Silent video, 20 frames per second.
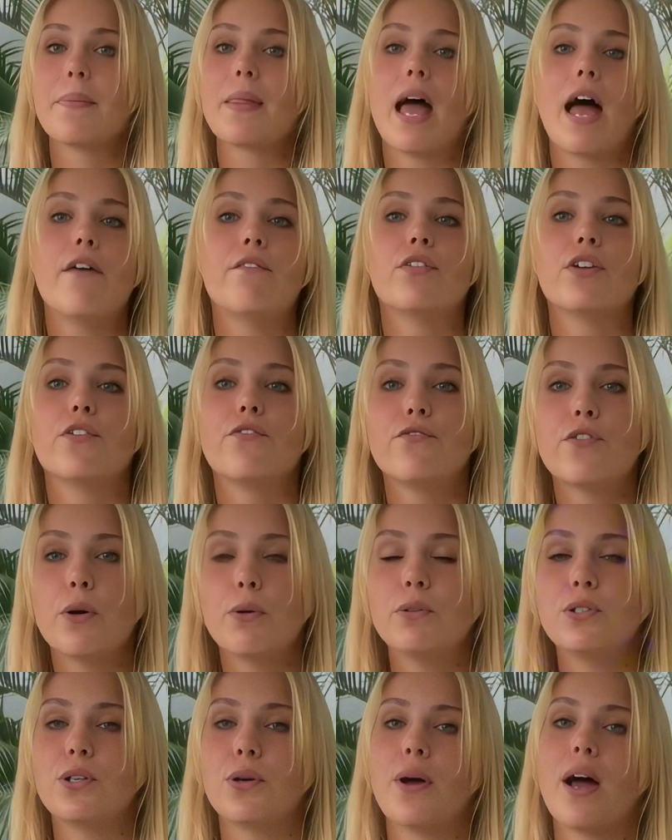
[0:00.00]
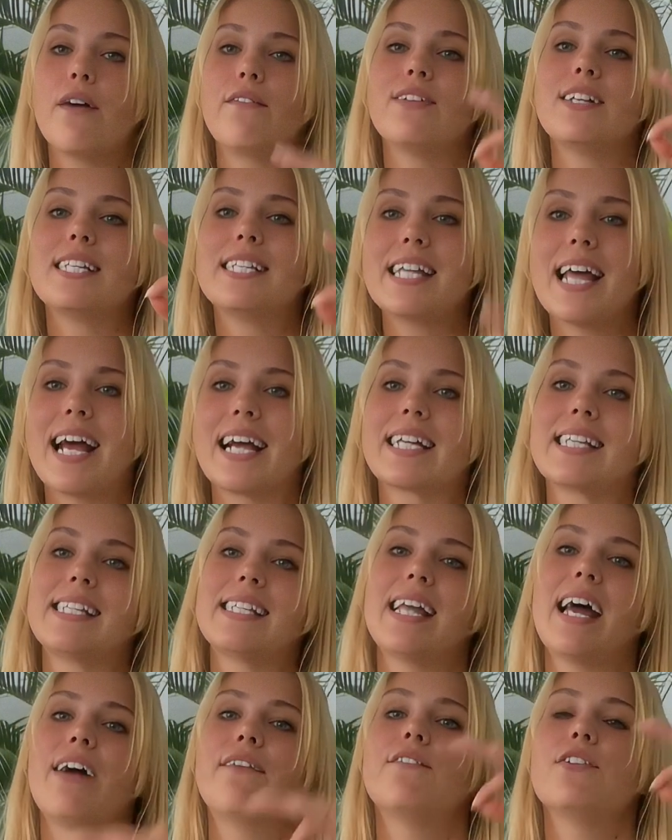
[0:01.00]
Every photo, every
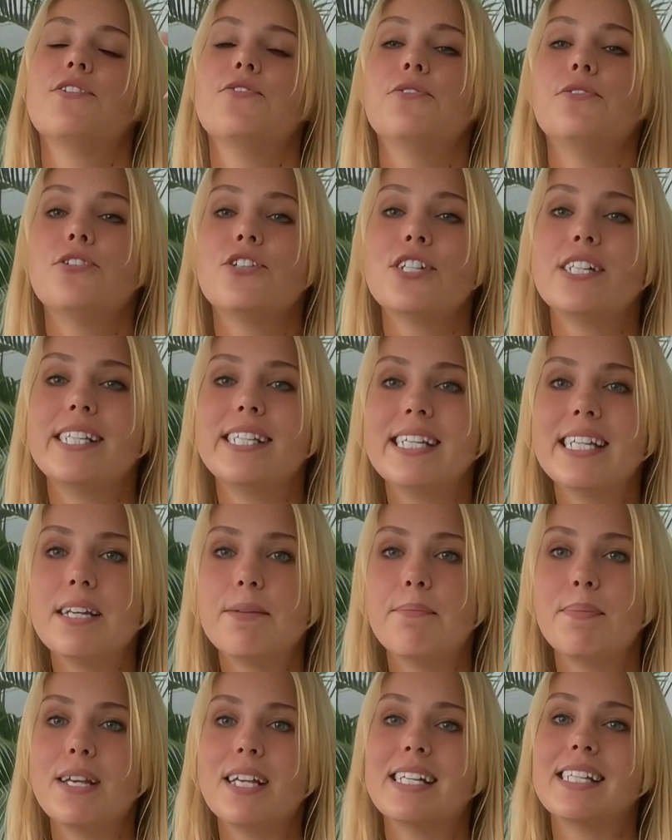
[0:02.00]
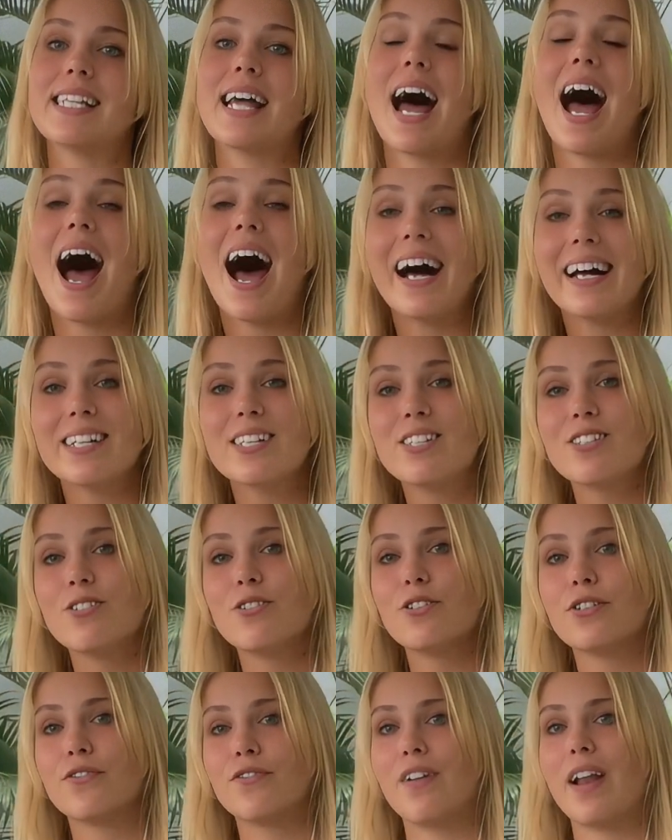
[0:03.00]
text, every UGC piece has to
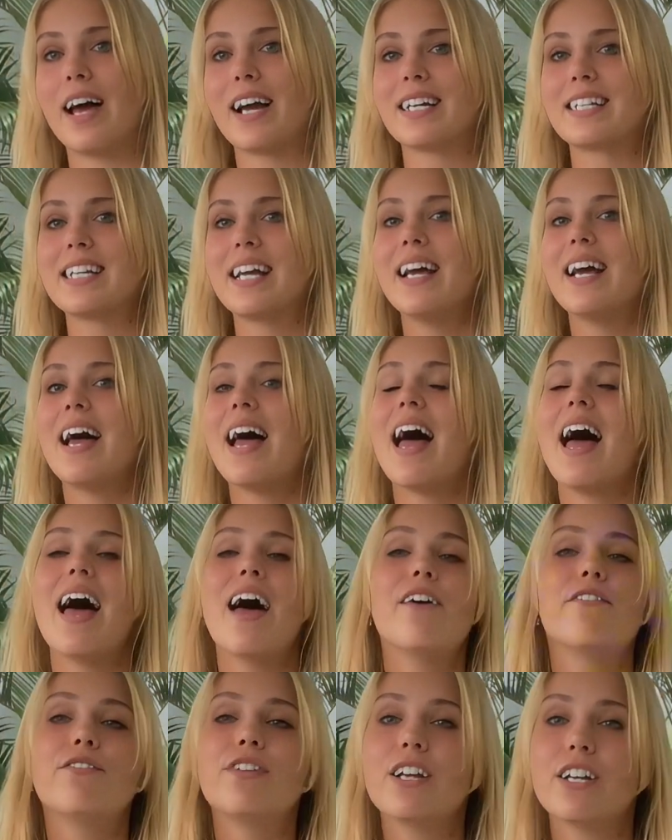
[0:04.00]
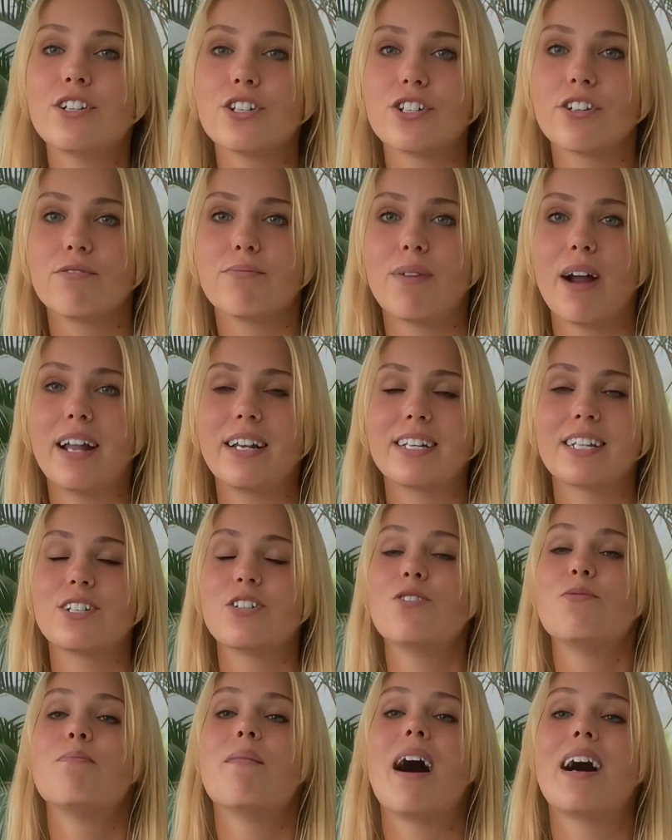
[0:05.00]
reflect every inch of branding,
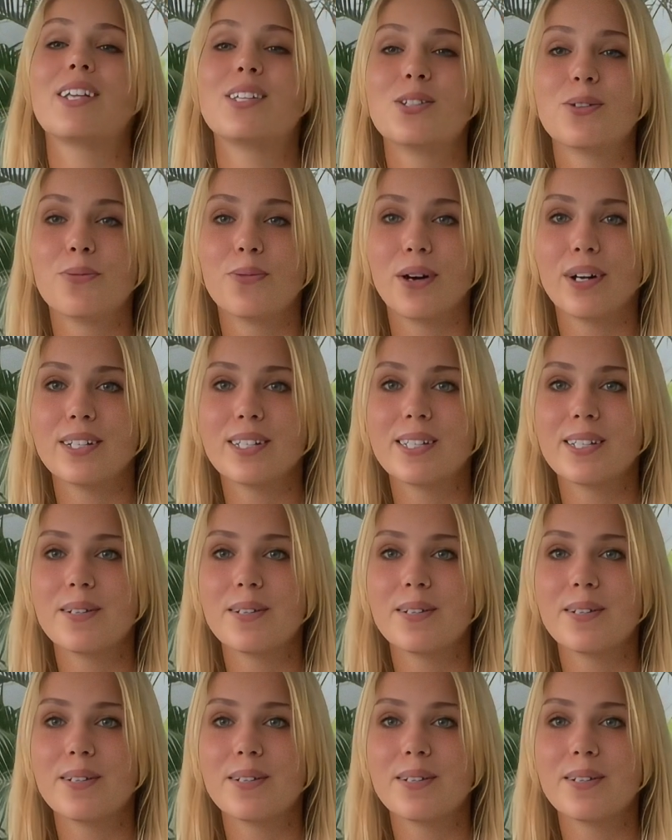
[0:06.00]
no matter what.